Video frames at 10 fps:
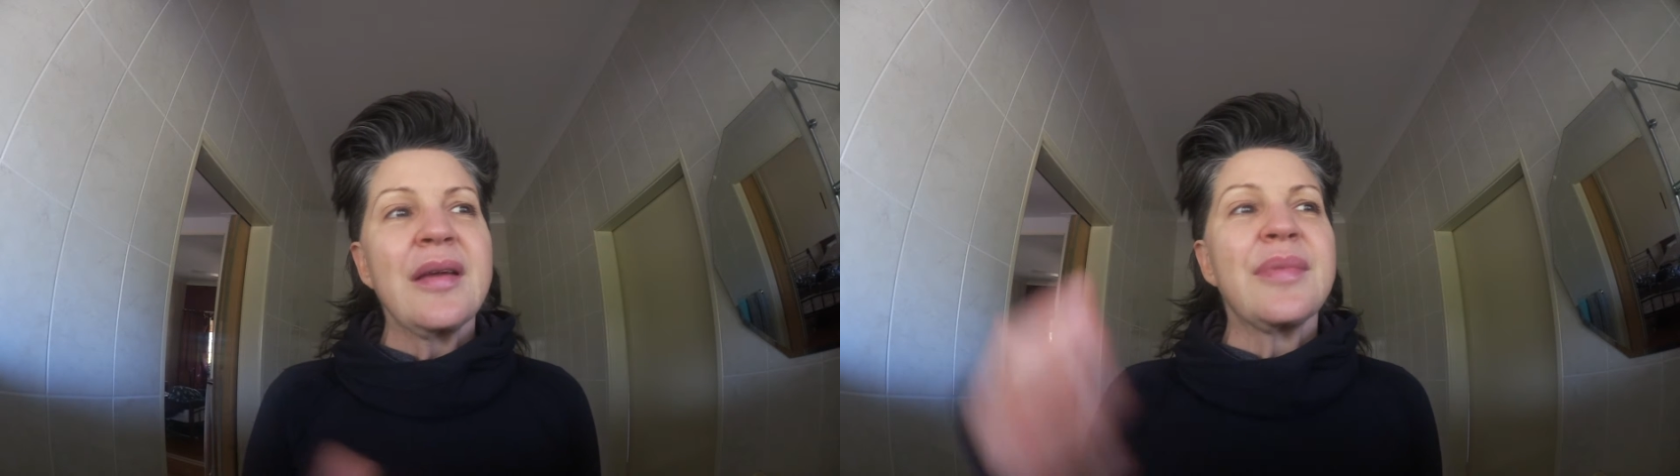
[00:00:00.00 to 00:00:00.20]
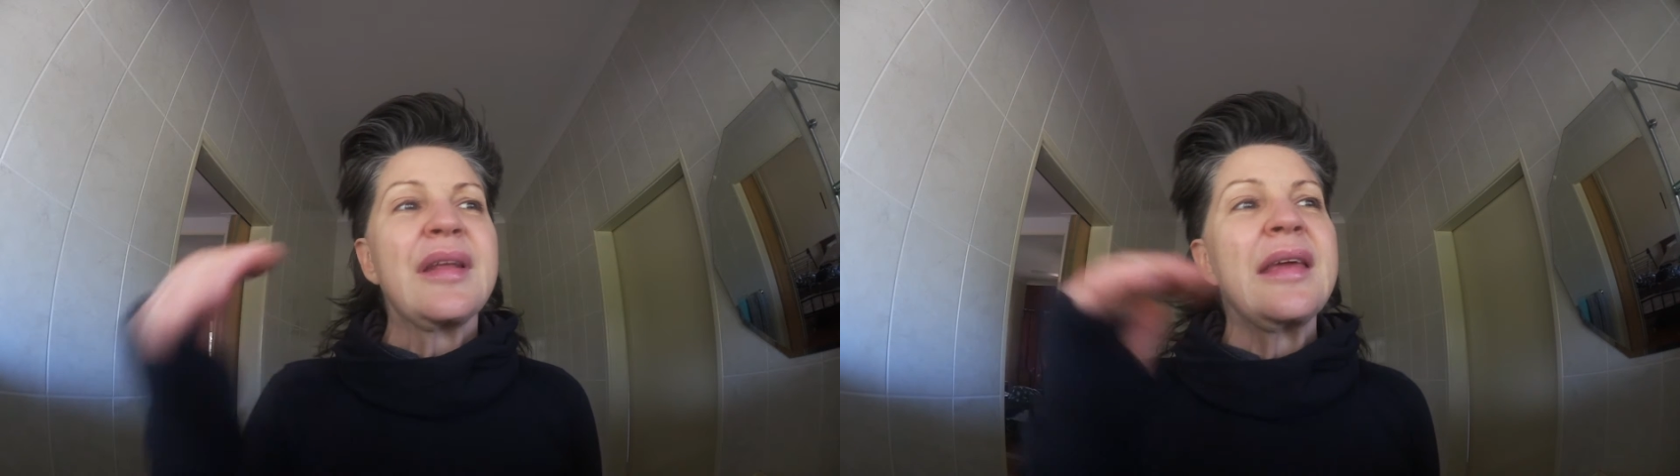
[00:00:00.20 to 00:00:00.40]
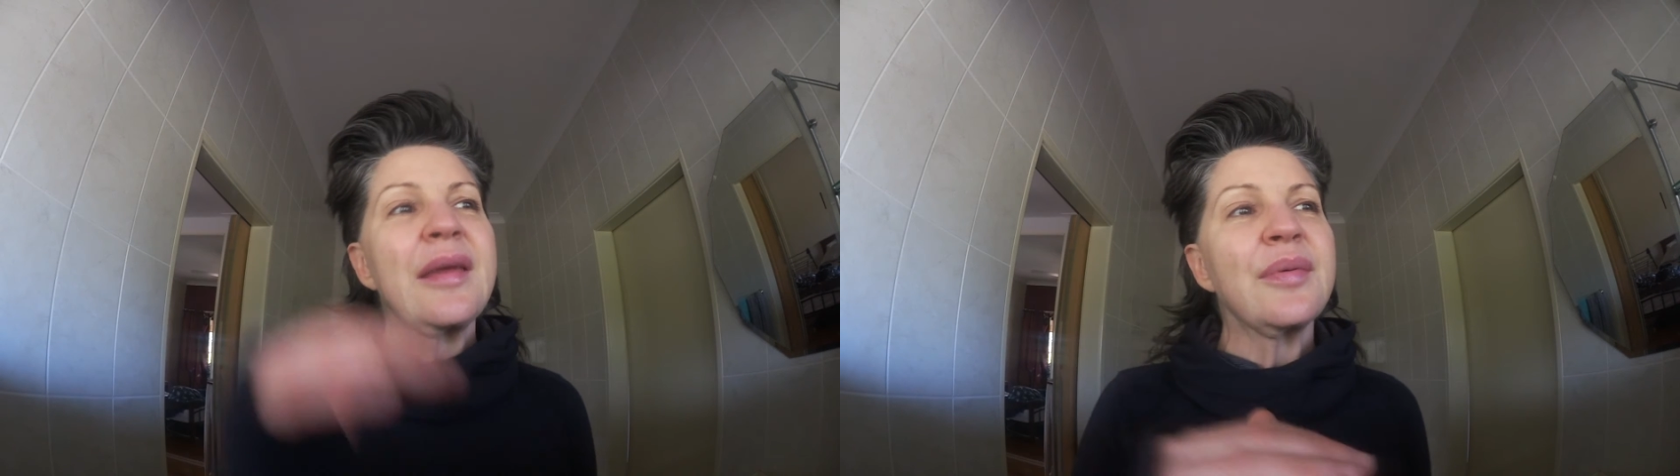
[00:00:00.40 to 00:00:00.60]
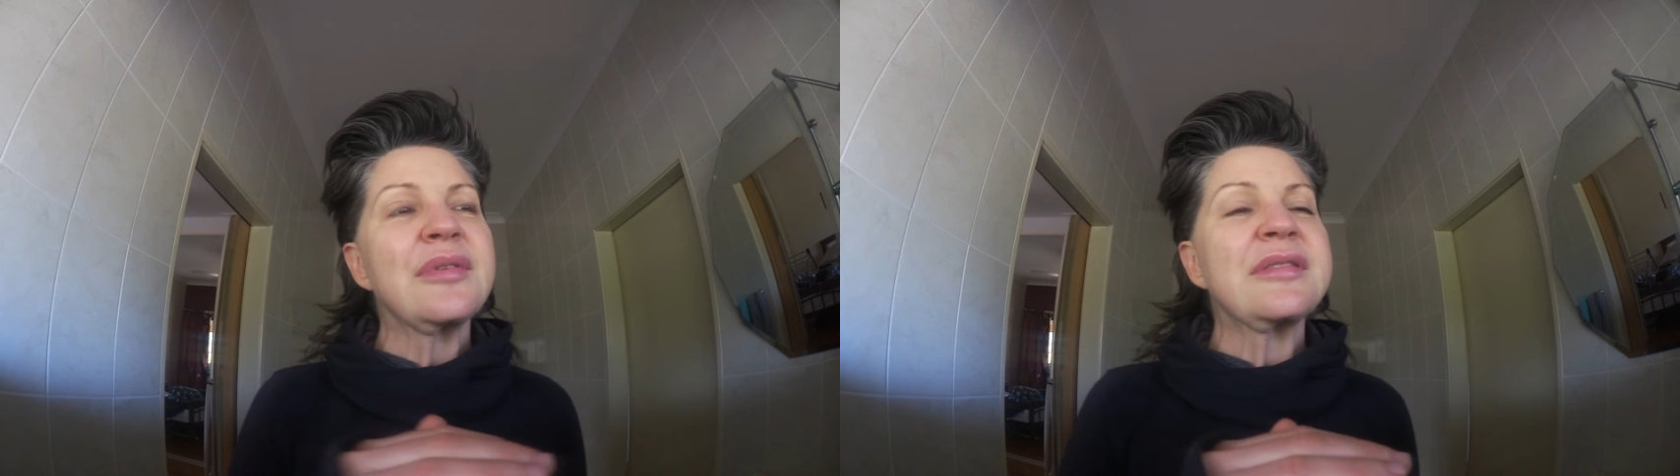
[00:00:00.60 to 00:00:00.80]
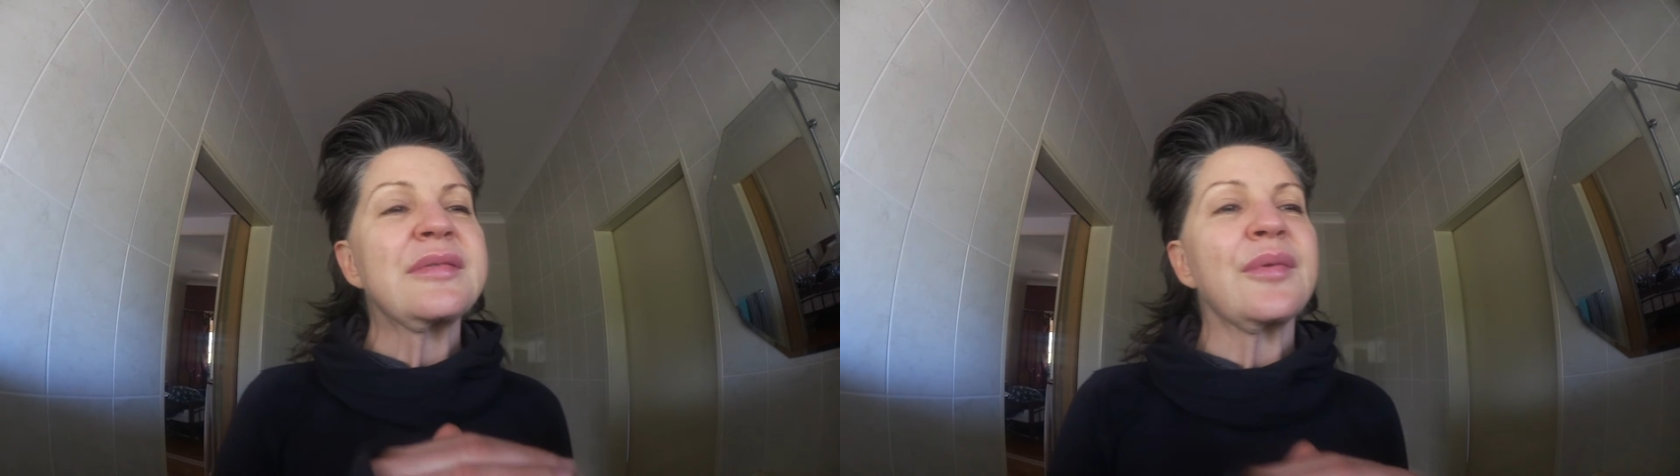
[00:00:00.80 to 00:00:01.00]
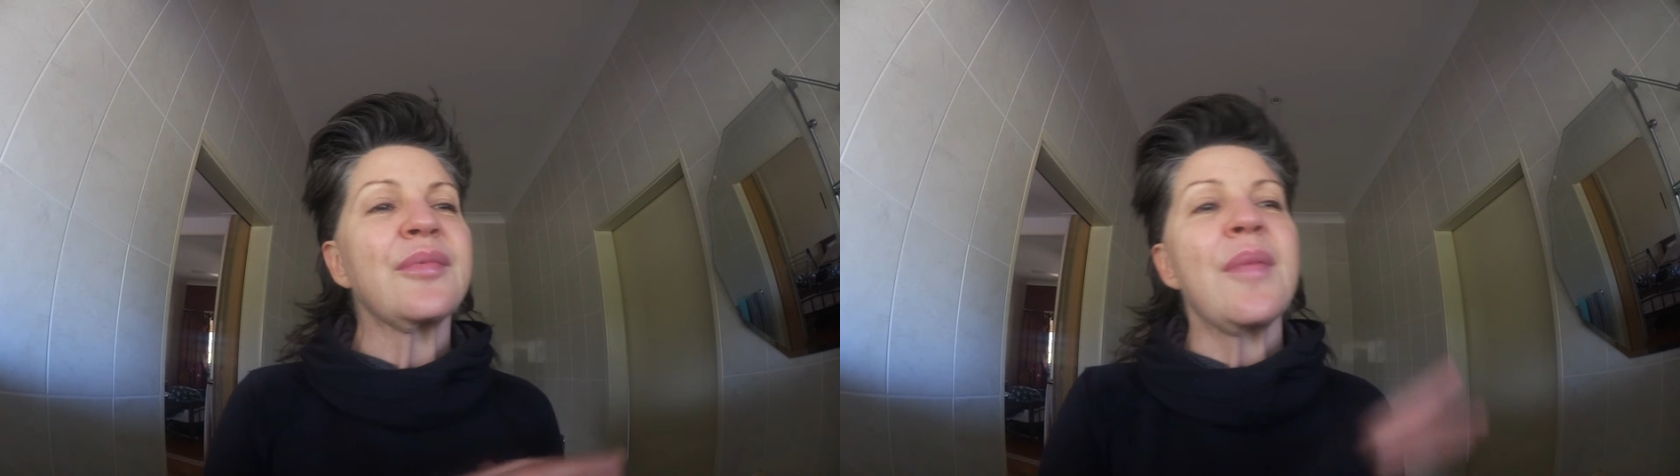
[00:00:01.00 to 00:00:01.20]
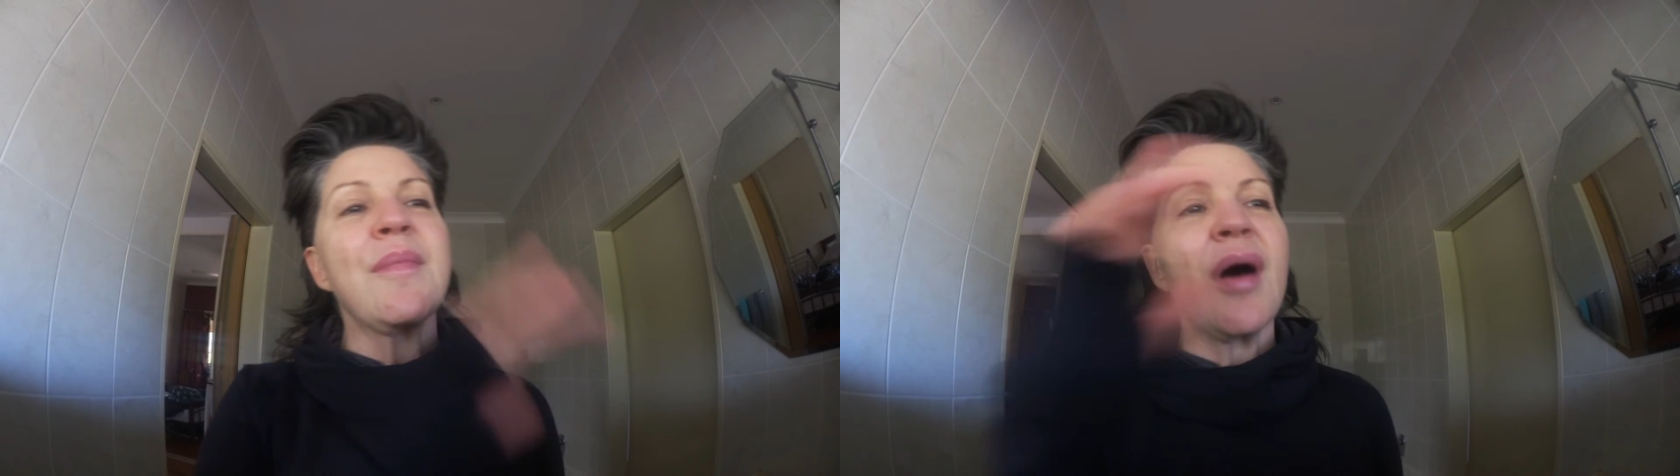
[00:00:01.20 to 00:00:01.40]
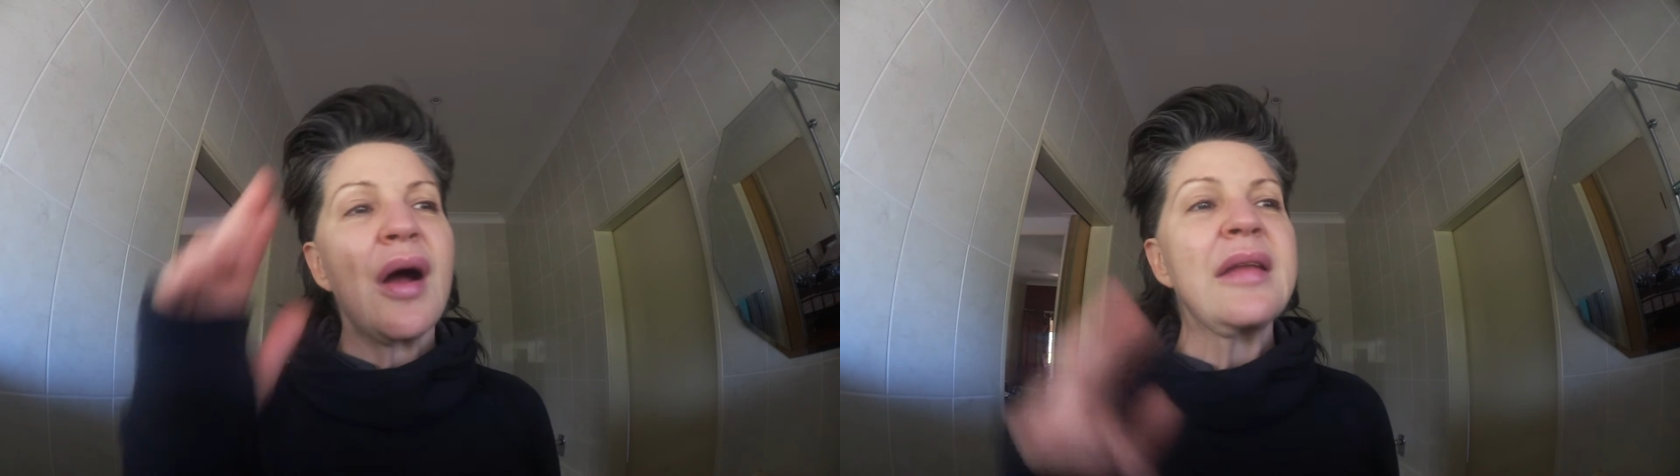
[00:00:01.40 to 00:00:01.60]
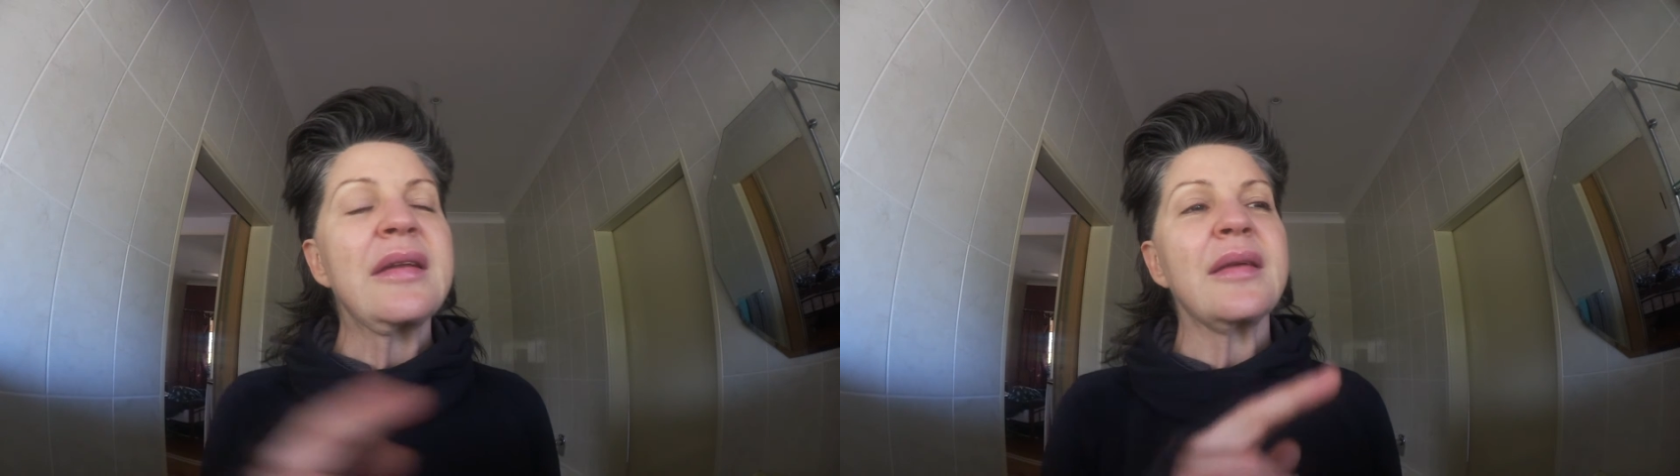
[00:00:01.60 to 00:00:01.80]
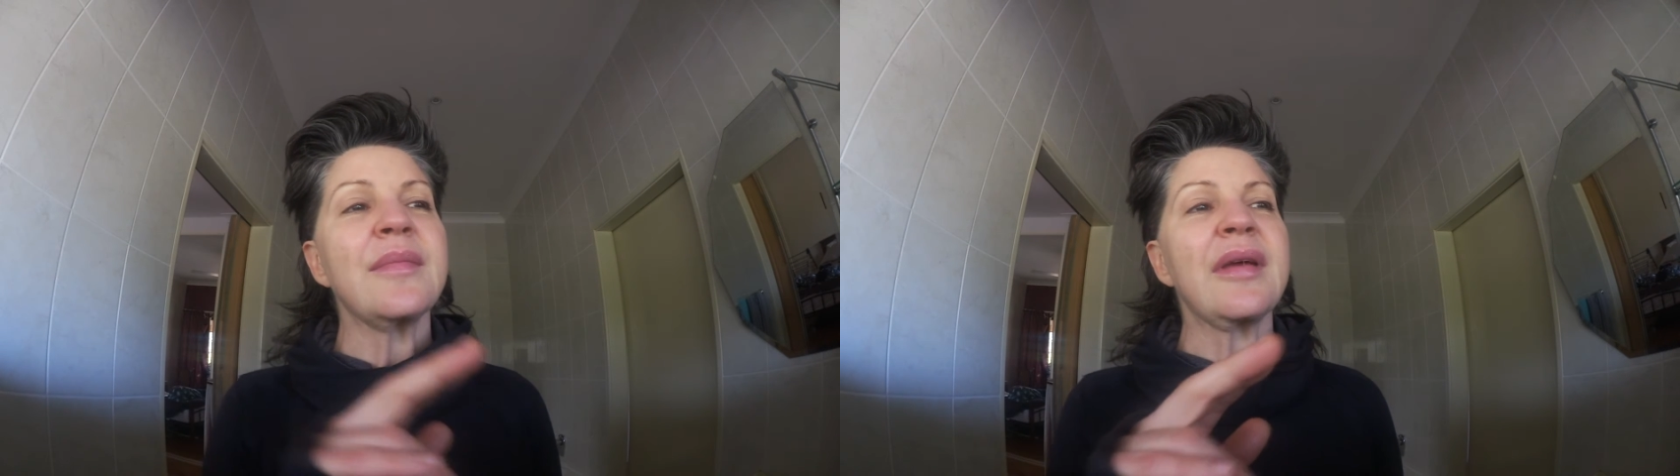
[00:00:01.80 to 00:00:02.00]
But he was reminding